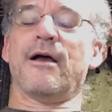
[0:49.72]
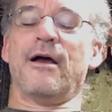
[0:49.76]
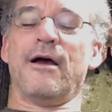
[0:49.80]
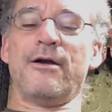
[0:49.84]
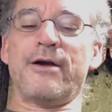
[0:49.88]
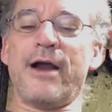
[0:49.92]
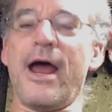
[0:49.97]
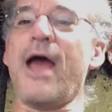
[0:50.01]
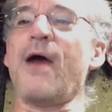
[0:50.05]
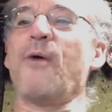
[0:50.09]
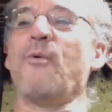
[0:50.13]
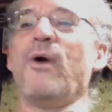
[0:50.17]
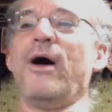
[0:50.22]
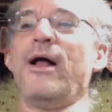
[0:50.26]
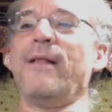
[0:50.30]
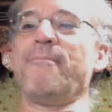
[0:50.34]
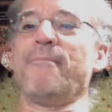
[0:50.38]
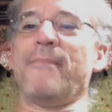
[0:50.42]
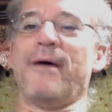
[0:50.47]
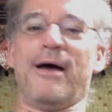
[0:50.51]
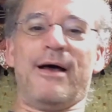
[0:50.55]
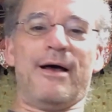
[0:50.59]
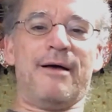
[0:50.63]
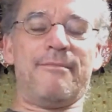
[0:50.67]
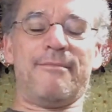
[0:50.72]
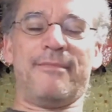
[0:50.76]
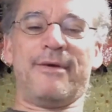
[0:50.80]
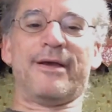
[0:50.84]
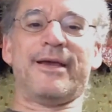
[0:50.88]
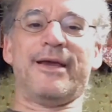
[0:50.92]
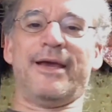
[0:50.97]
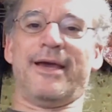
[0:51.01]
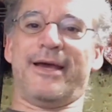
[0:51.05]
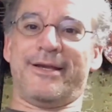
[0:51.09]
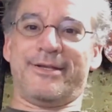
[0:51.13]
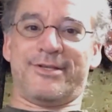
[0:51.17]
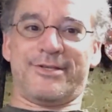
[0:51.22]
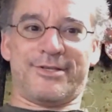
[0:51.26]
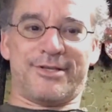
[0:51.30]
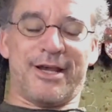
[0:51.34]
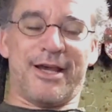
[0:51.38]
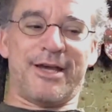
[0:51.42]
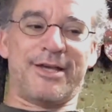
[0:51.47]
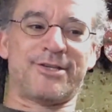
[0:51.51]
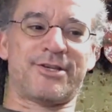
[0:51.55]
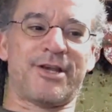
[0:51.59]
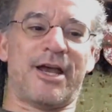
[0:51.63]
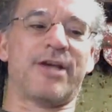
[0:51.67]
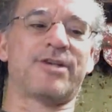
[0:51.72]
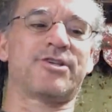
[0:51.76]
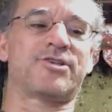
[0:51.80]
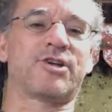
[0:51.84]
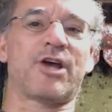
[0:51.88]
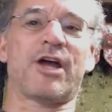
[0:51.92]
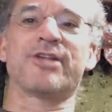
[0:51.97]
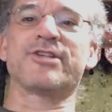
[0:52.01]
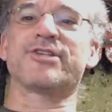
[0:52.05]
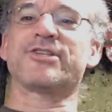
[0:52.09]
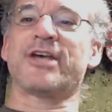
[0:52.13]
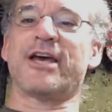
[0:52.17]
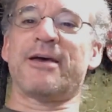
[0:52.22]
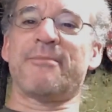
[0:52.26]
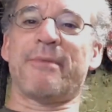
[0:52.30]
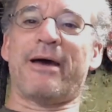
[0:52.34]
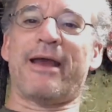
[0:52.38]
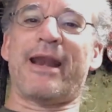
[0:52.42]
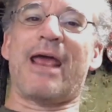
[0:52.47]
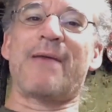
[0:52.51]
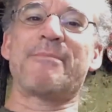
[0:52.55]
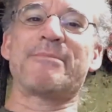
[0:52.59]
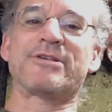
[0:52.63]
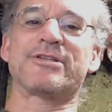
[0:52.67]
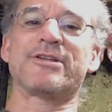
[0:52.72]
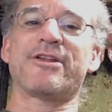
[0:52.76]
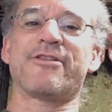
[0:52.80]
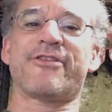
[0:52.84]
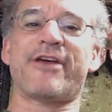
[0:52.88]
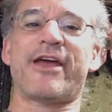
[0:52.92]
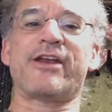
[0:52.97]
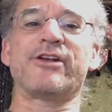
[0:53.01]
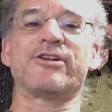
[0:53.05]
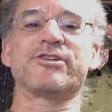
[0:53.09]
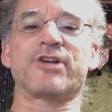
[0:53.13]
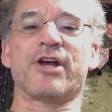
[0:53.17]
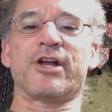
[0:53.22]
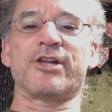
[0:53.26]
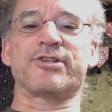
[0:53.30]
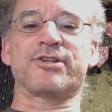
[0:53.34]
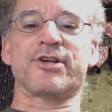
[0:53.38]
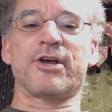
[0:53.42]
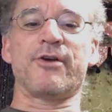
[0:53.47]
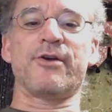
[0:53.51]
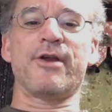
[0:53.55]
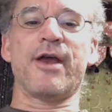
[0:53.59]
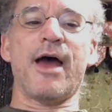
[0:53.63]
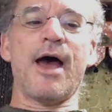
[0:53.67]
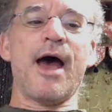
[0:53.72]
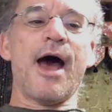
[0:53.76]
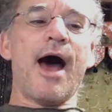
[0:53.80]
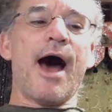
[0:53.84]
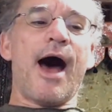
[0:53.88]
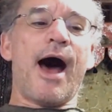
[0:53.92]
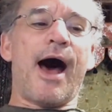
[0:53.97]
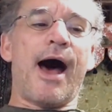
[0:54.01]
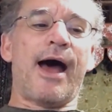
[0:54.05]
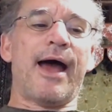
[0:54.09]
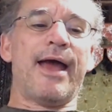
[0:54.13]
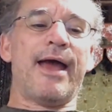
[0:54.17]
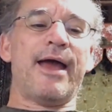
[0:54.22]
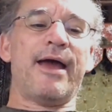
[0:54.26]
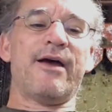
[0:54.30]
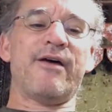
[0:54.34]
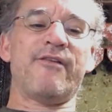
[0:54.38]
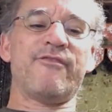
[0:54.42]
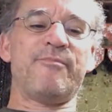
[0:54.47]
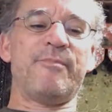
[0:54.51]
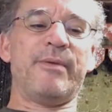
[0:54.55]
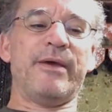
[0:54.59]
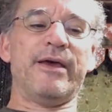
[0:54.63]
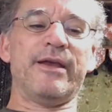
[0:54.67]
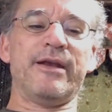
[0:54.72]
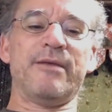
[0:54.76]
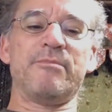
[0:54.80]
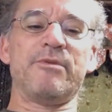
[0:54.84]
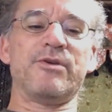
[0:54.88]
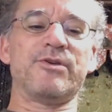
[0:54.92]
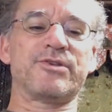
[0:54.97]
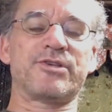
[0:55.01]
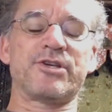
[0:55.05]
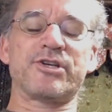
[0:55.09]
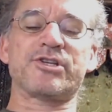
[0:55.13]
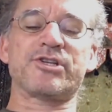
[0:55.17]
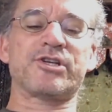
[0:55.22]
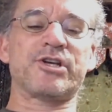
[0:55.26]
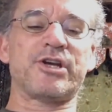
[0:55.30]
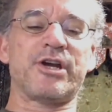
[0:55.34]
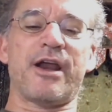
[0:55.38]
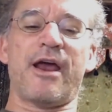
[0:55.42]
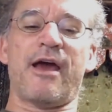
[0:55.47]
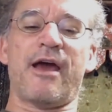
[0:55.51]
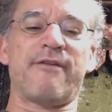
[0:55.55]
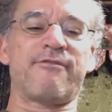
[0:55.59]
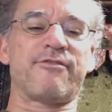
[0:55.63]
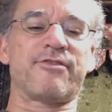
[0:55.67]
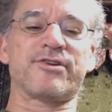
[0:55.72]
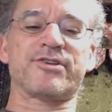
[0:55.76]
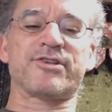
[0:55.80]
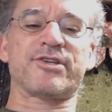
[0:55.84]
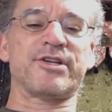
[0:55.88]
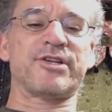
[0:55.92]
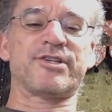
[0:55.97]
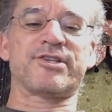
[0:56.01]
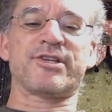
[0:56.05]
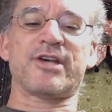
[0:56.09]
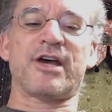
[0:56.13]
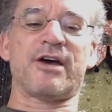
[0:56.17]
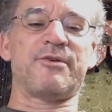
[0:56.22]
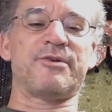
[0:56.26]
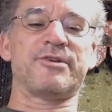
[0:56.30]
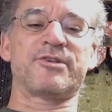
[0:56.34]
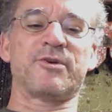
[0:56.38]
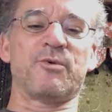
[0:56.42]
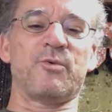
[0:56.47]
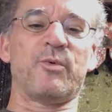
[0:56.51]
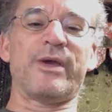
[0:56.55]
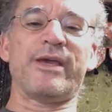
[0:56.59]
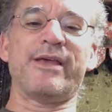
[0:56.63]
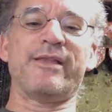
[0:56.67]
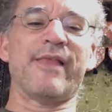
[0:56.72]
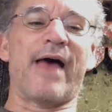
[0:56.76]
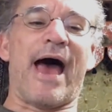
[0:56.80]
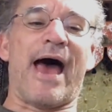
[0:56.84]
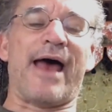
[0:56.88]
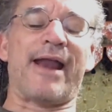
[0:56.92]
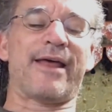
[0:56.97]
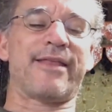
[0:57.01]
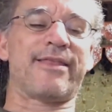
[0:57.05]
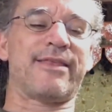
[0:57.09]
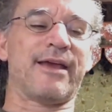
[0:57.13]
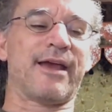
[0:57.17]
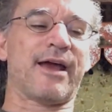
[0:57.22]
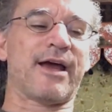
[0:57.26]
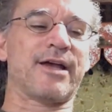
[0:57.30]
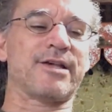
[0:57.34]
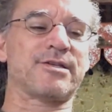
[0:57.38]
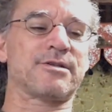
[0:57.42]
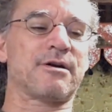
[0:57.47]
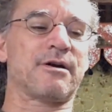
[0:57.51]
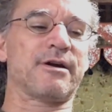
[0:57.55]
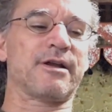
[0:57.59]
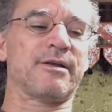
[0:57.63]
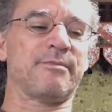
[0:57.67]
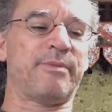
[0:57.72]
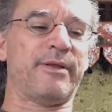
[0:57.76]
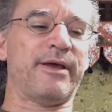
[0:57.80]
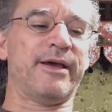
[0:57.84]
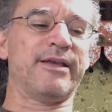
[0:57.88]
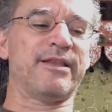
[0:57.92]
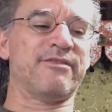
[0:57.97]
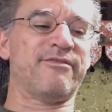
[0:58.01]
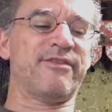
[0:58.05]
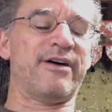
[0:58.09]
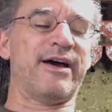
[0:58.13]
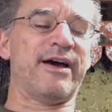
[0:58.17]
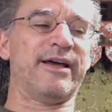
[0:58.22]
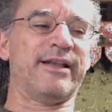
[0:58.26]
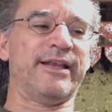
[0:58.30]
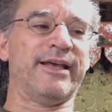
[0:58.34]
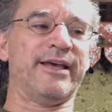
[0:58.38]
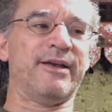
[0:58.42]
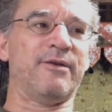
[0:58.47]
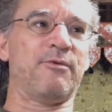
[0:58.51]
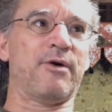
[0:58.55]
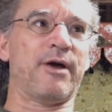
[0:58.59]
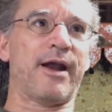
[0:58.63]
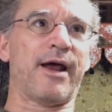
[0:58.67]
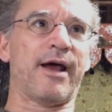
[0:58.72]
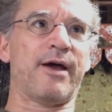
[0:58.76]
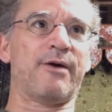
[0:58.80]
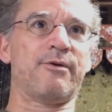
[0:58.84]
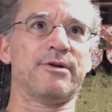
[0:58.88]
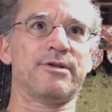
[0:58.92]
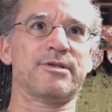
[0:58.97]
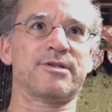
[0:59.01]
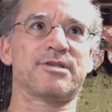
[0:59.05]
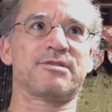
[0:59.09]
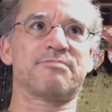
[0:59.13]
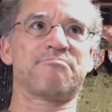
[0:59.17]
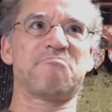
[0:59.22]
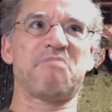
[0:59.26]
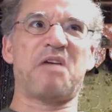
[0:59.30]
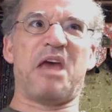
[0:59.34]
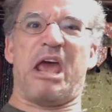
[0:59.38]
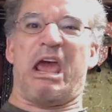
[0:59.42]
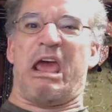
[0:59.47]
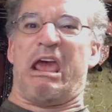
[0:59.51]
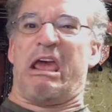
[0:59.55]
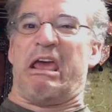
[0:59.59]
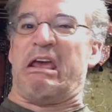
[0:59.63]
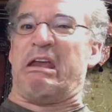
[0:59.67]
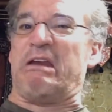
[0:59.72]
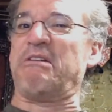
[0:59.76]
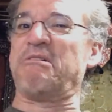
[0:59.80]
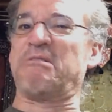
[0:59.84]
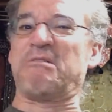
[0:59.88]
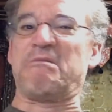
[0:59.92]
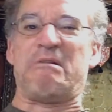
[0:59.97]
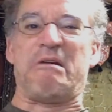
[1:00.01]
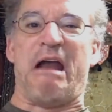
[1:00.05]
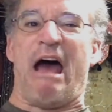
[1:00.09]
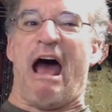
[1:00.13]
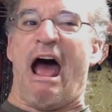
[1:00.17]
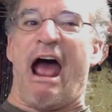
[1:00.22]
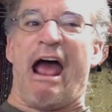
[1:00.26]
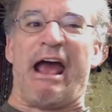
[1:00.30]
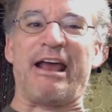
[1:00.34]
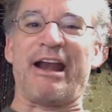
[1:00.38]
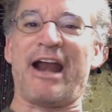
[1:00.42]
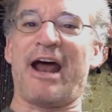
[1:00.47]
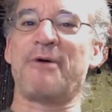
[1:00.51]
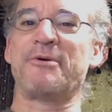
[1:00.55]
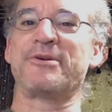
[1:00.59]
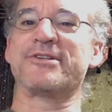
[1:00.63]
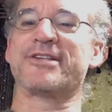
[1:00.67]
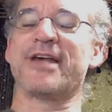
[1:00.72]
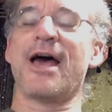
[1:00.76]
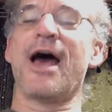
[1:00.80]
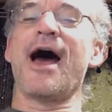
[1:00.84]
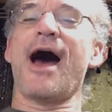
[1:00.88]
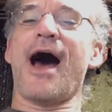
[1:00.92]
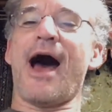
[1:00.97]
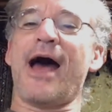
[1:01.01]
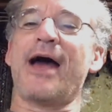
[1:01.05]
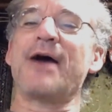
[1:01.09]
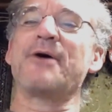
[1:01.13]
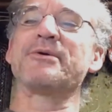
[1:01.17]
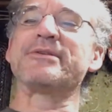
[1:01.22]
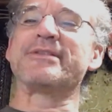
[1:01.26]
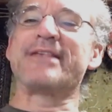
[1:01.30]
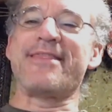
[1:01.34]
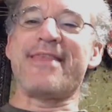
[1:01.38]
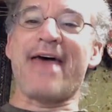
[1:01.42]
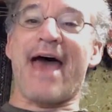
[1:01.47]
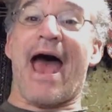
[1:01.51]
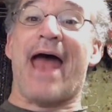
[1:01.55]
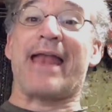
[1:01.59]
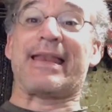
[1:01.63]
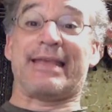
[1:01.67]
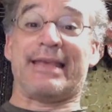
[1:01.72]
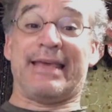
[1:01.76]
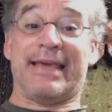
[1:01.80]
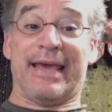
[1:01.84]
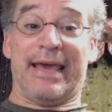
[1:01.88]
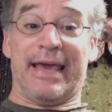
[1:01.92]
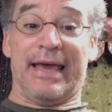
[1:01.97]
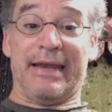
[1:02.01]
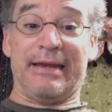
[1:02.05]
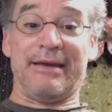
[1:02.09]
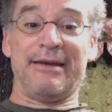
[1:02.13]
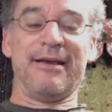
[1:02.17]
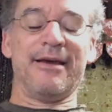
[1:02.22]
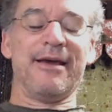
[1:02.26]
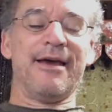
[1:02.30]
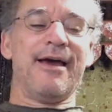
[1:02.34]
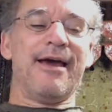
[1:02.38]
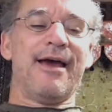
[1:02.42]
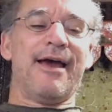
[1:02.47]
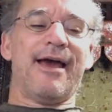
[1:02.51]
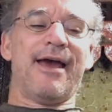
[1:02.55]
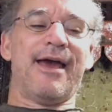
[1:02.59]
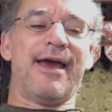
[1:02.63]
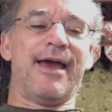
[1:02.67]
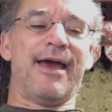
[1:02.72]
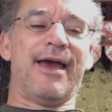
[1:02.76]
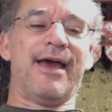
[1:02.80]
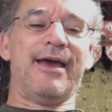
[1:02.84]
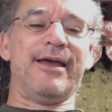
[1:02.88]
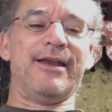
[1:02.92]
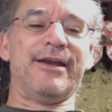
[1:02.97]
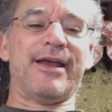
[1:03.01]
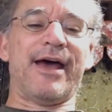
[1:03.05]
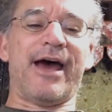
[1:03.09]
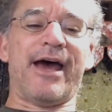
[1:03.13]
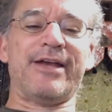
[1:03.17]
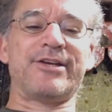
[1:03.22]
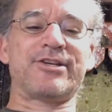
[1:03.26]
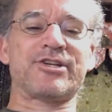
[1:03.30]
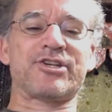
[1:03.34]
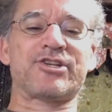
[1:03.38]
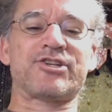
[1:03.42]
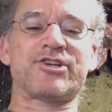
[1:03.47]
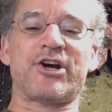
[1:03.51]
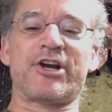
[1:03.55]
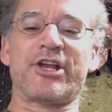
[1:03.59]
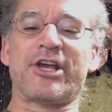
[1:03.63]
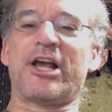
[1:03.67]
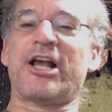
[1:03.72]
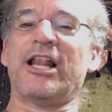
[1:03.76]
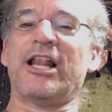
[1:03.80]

All right. Well, as John said, my name is Nathaniel Johnstone. I have been a musician ever since I was a wee lad. I think I started playing the violin when I was 8 or 9. I was that kid. And I just started